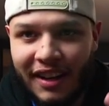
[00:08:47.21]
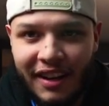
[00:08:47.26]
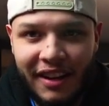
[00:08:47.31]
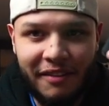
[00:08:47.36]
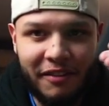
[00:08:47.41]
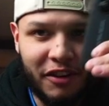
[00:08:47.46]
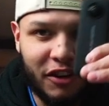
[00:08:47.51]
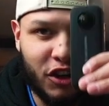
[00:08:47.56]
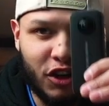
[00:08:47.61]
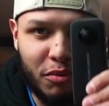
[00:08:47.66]

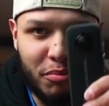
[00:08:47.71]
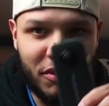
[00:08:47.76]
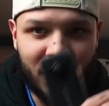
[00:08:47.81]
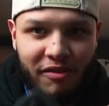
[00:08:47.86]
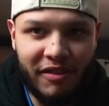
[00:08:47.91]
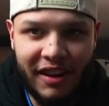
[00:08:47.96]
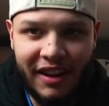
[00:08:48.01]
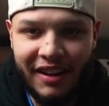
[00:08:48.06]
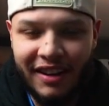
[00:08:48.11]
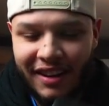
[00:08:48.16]
if you're a GoPro
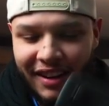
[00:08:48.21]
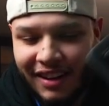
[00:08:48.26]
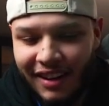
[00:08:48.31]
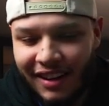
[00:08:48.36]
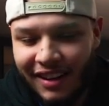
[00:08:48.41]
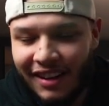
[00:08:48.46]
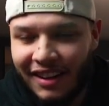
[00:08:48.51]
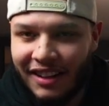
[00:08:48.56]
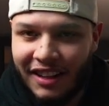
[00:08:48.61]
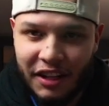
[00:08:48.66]
fan,
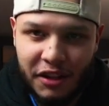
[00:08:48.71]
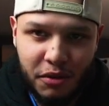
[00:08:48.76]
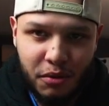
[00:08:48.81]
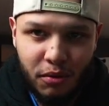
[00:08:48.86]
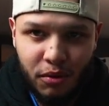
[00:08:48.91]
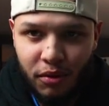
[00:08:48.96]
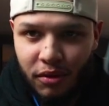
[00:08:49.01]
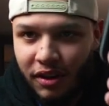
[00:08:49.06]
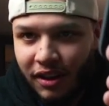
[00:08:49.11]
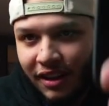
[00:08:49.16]
that's
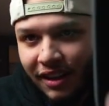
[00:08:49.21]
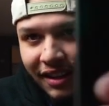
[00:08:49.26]
cool.